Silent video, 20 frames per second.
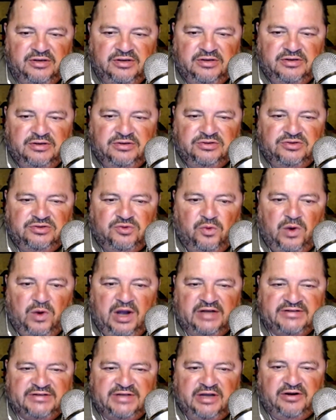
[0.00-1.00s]
walk
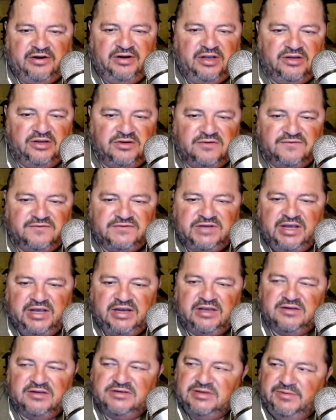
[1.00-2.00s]
down. And you've
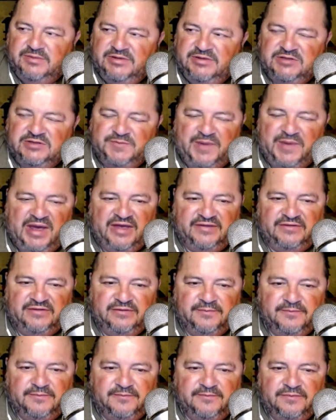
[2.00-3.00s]
taken some of these paths
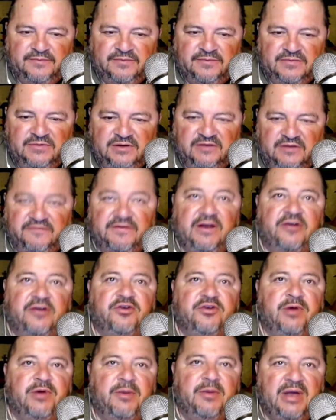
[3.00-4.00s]
and found your
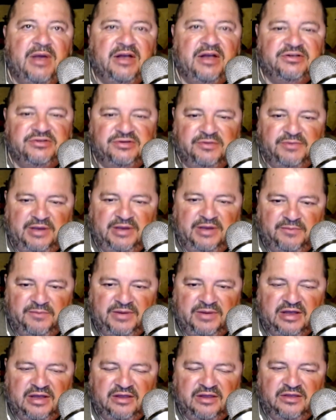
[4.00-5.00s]
way back to the main
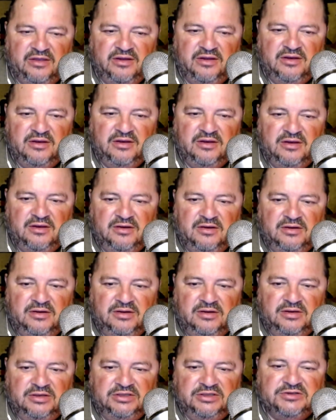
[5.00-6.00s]
path.
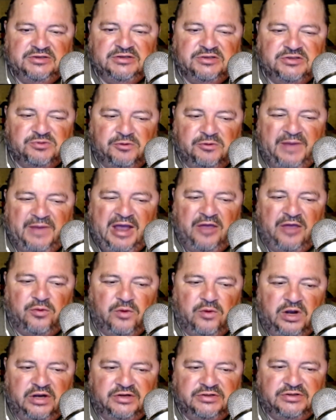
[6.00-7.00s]
It's because we're
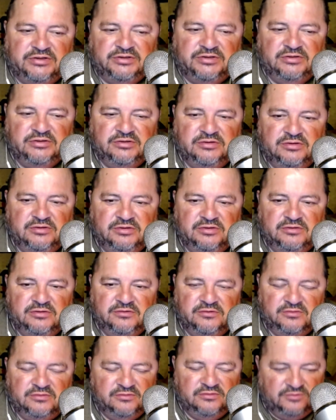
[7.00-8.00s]
pathwalkers.
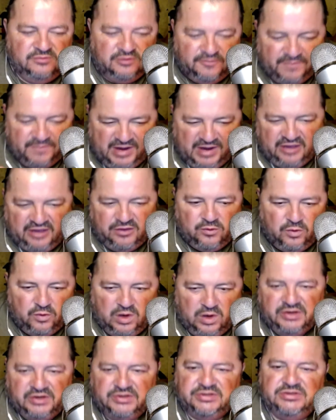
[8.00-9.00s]
We're
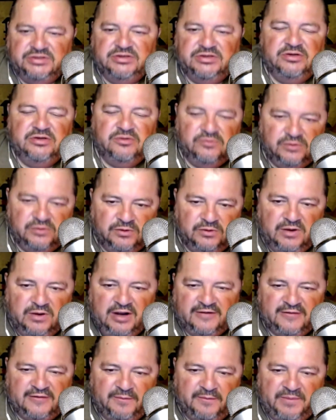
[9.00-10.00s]
pathwalkers. We walk
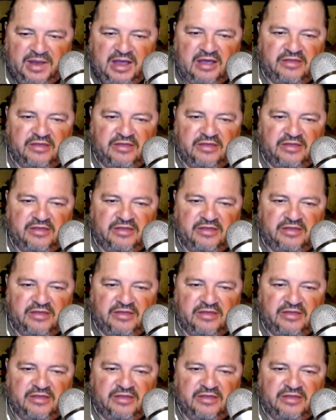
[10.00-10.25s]
the path.